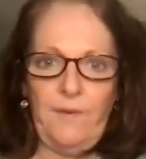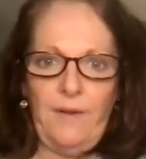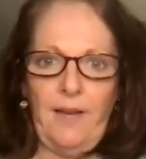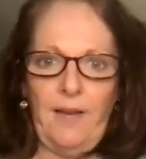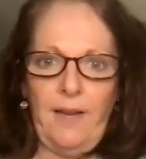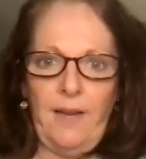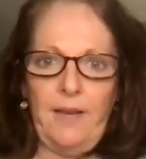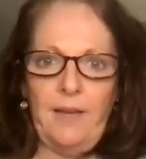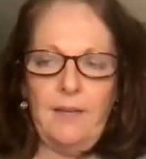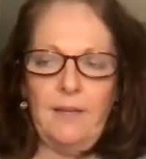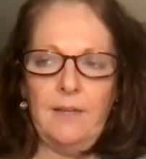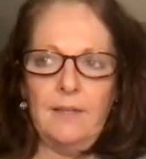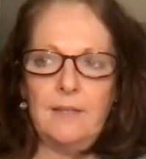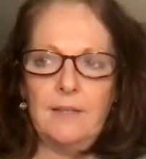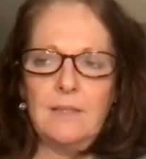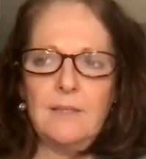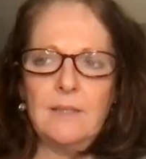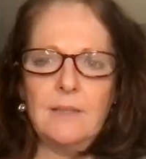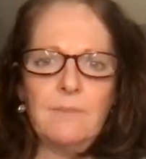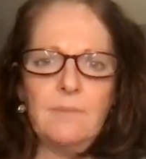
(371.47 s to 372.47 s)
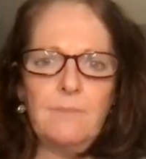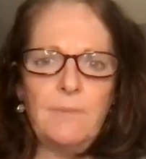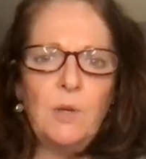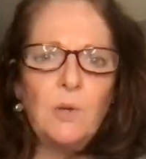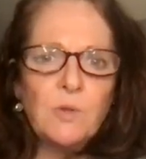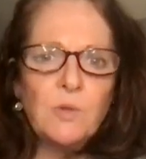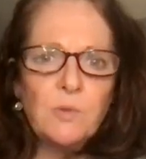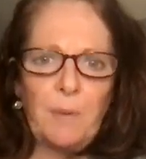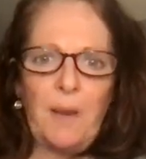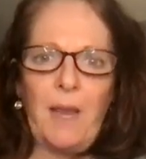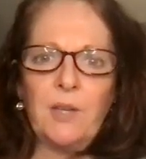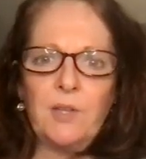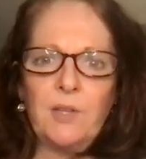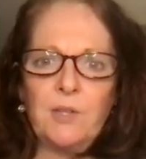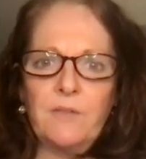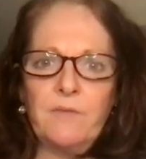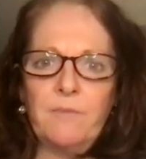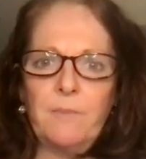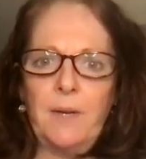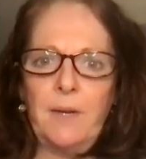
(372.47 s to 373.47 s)
and it's a huge
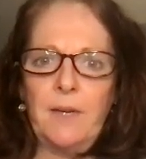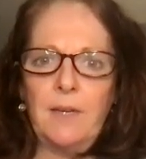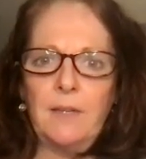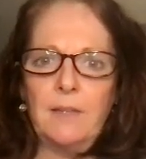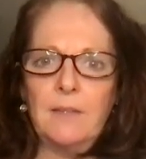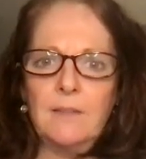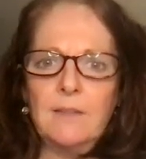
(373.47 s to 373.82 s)
passion of mine.